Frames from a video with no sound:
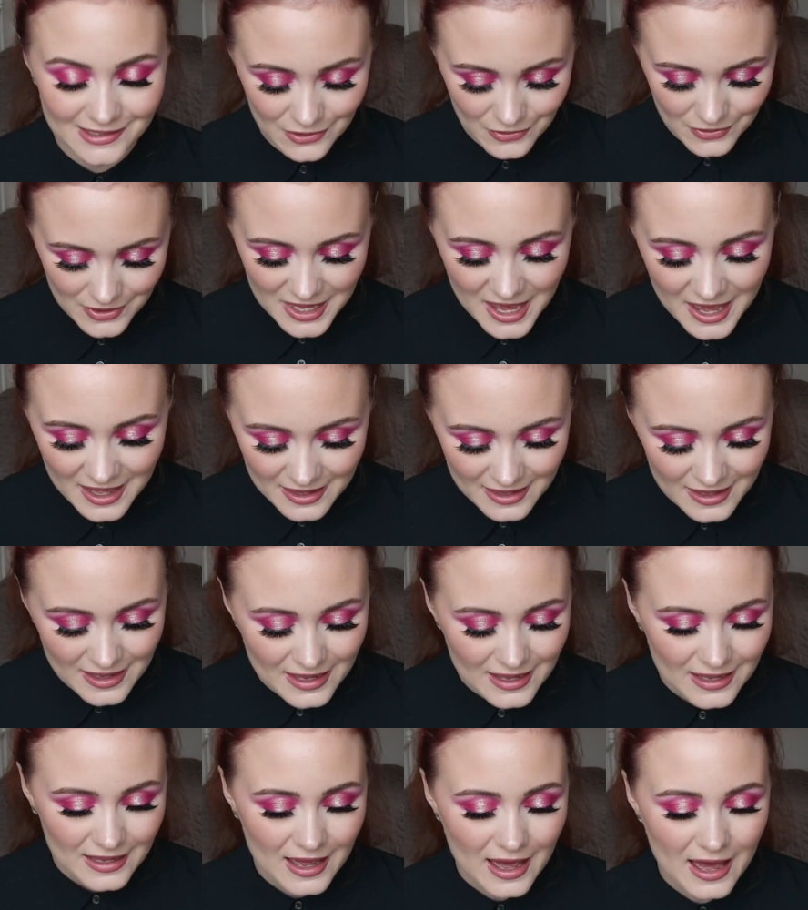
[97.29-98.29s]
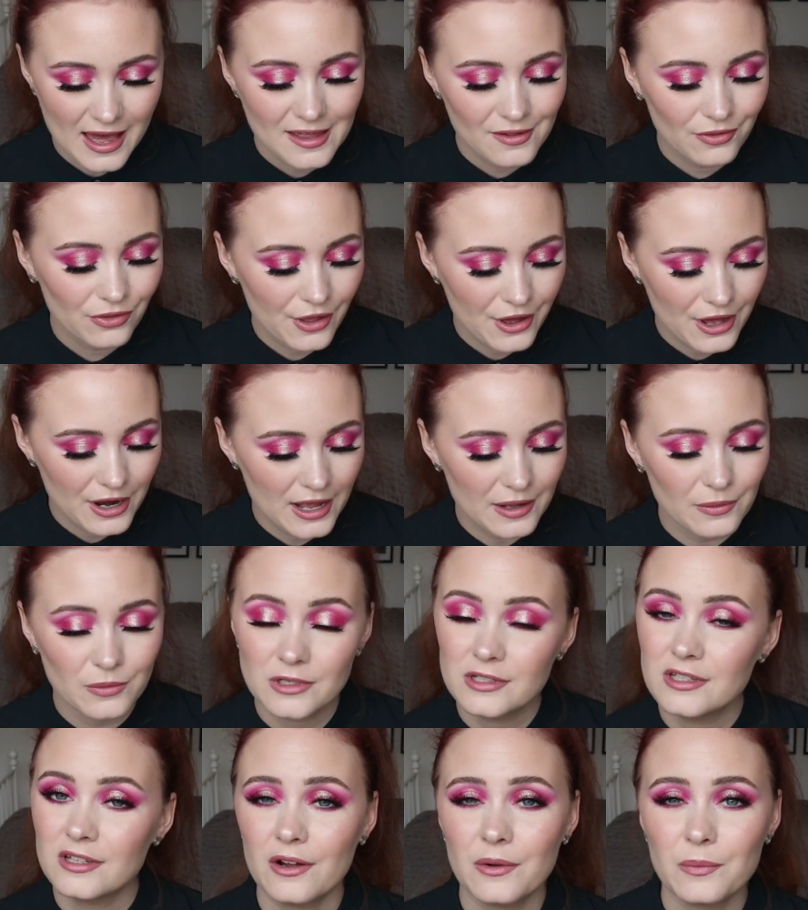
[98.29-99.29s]
So yeah, I thought I
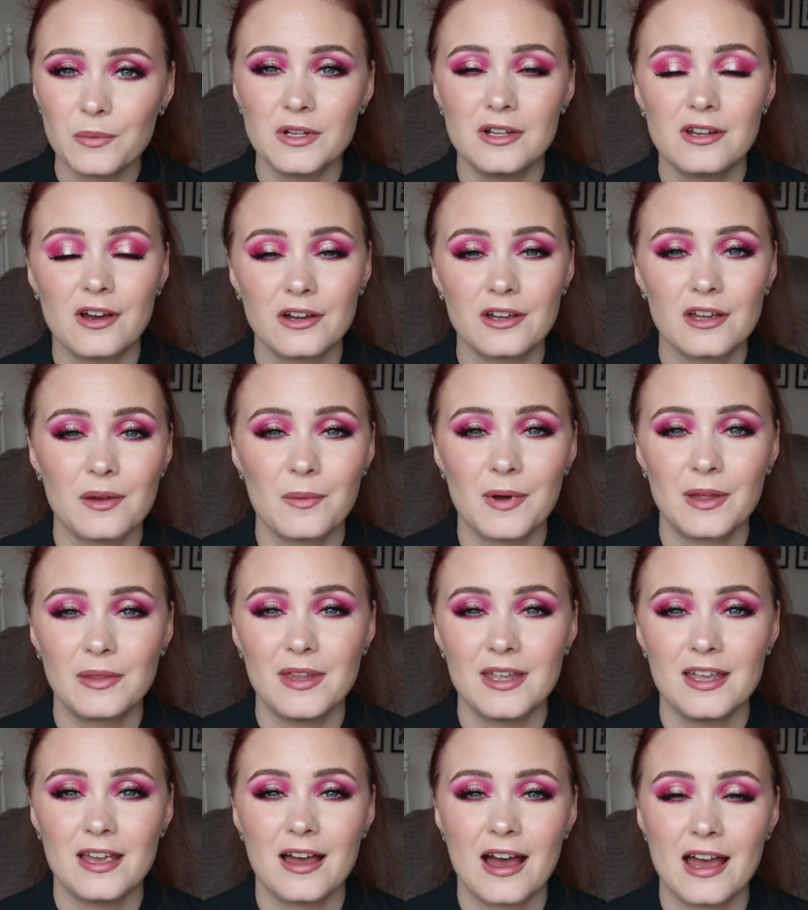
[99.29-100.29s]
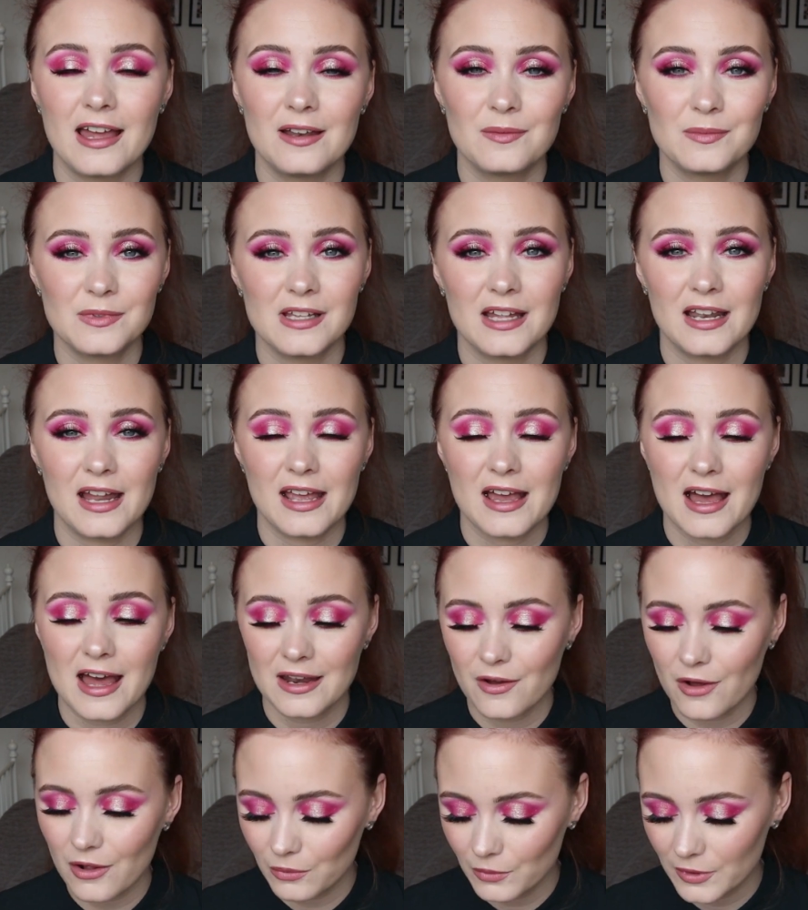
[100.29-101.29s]
would start with talking about the items that
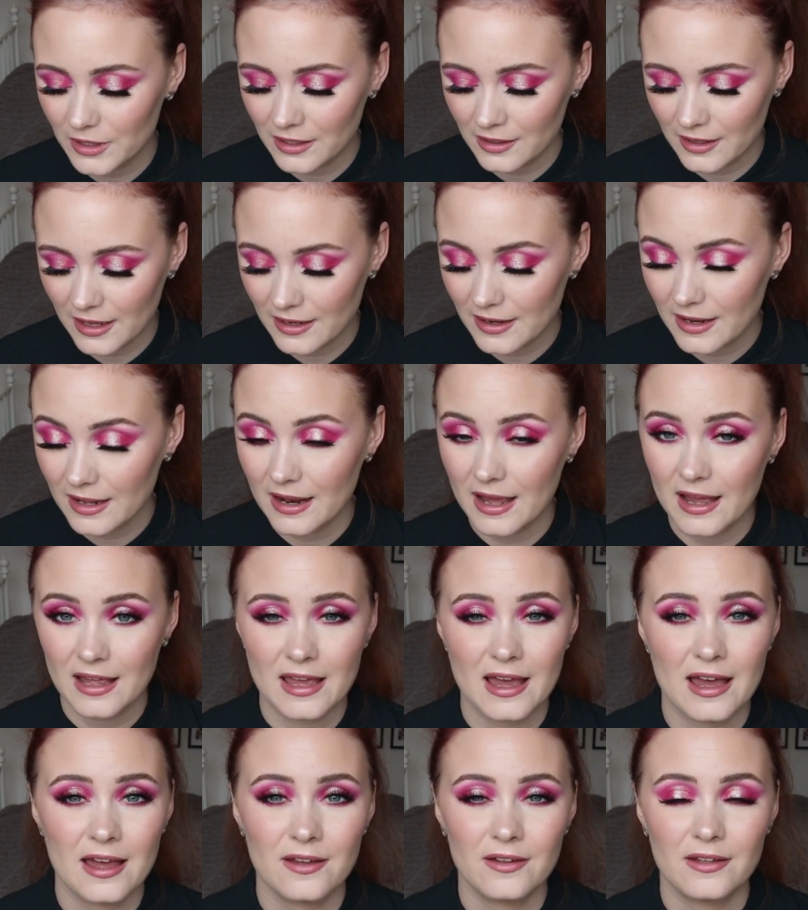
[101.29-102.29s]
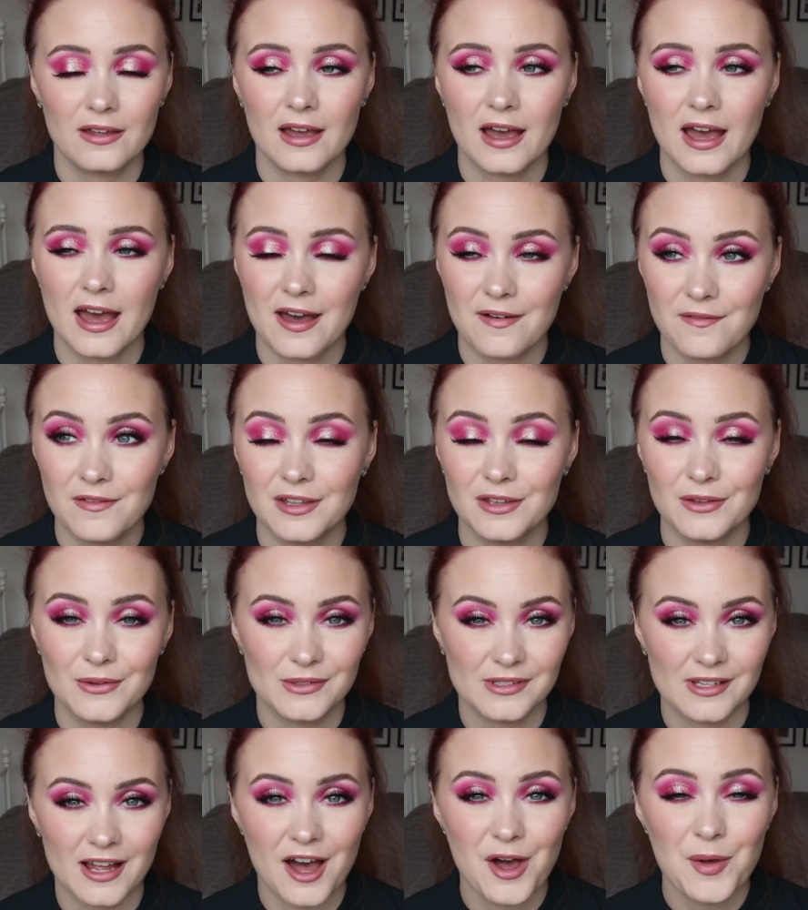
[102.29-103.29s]
I have
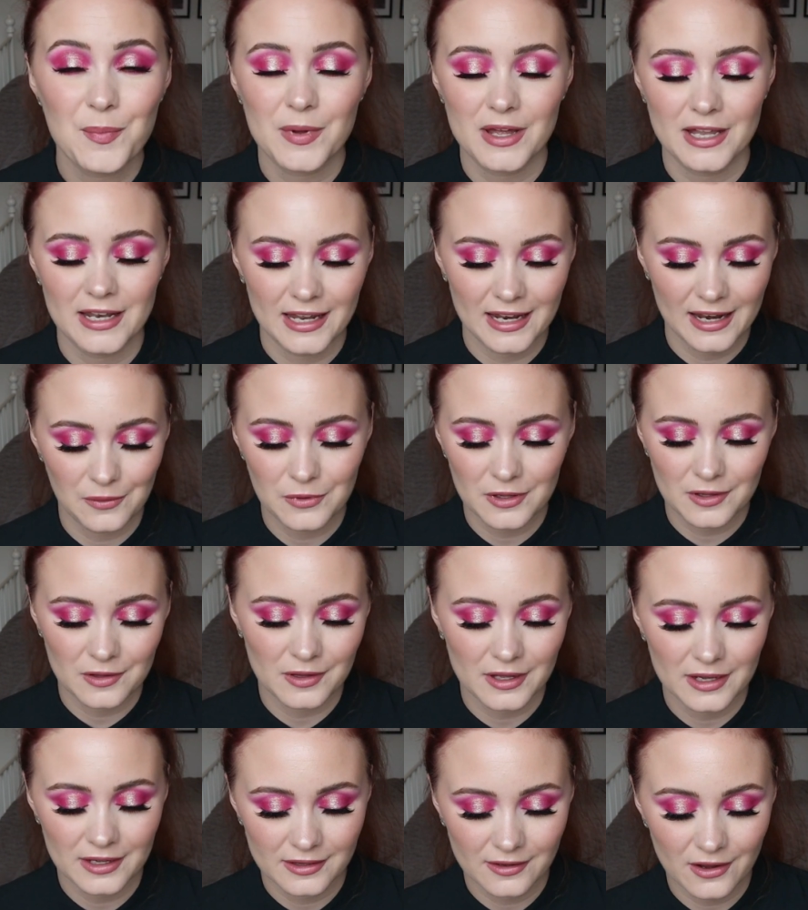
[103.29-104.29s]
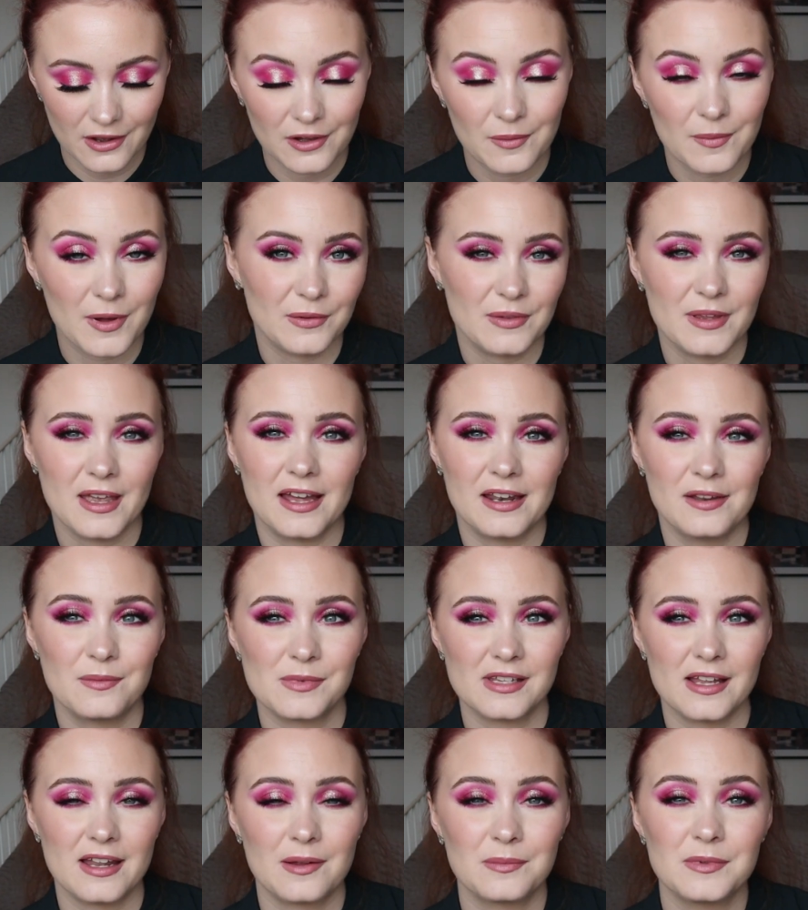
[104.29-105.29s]
used up, and then I will talk about the
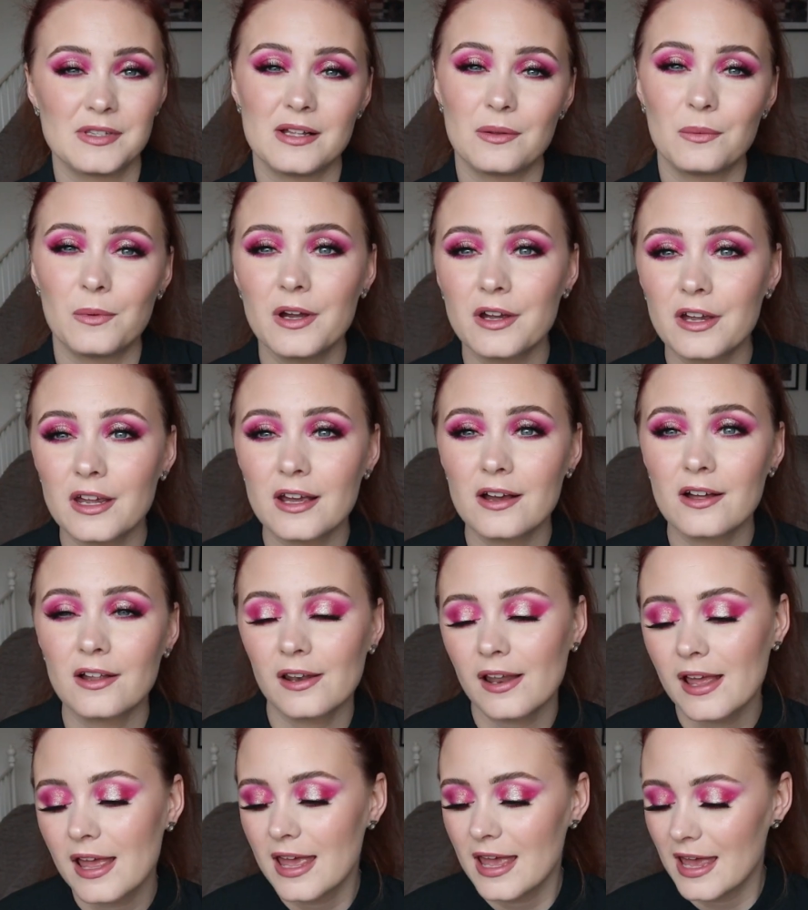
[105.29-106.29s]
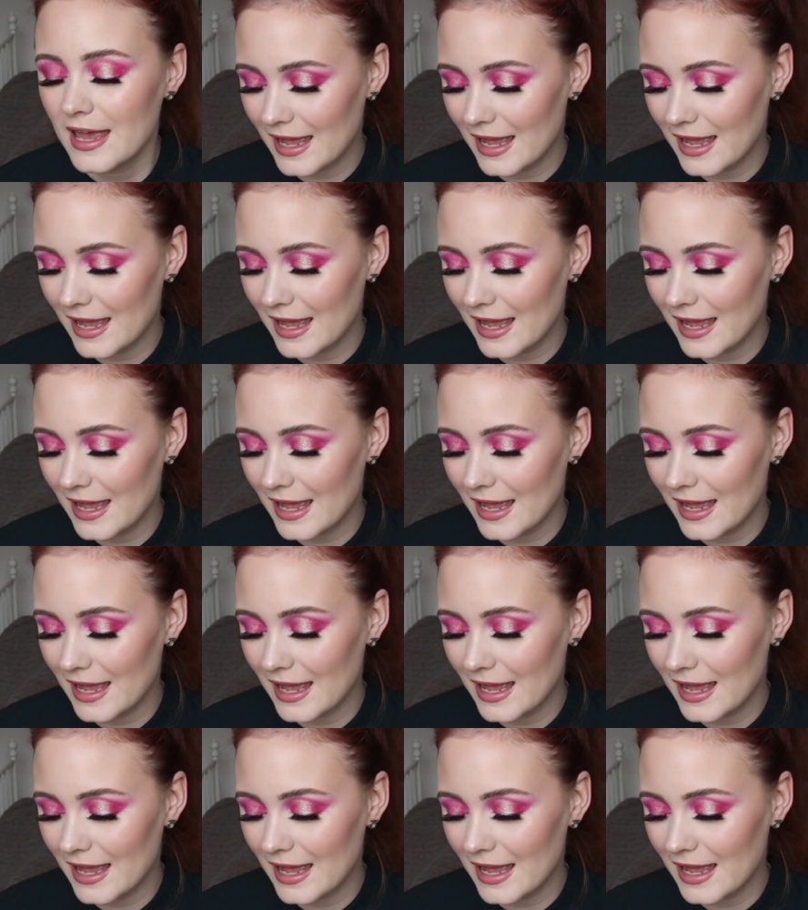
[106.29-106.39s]
items that I'm still working on,